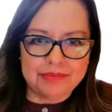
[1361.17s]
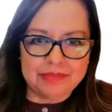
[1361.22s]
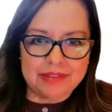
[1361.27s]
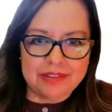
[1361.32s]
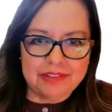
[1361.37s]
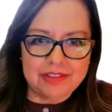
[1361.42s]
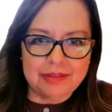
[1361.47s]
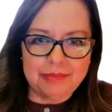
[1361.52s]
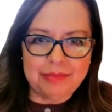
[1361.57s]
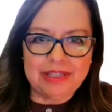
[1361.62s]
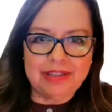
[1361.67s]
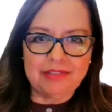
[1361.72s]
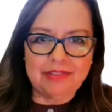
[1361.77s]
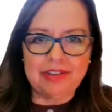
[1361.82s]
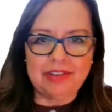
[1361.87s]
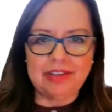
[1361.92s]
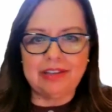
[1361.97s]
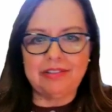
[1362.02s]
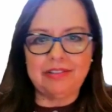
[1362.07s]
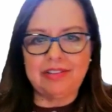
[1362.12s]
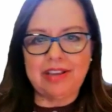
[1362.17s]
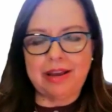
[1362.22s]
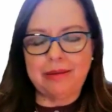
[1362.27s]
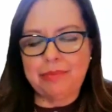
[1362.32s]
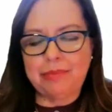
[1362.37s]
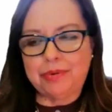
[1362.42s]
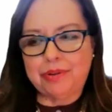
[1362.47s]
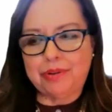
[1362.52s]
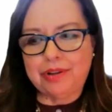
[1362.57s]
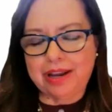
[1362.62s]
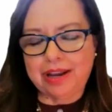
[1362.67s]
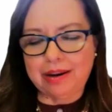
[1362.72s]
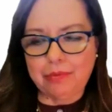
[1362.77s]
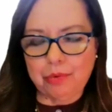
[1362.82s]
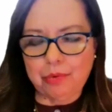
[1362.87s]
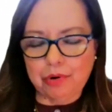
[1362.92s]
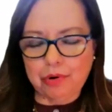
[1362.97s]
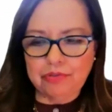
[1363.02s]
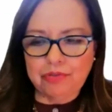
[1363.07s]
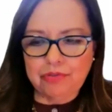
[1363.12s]
So let me give you an example. I
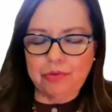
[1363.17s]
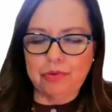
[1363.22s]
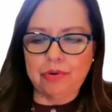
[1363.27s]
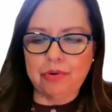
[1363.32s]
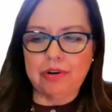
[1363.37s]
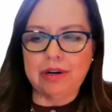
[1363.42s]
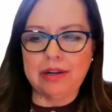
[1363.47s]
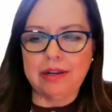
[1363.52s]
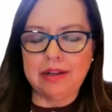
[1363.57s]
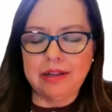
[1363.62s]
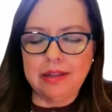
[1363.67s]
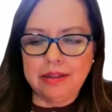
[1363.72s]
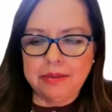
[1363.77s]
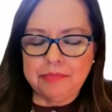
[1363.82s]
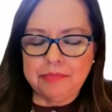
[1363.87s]
worked for a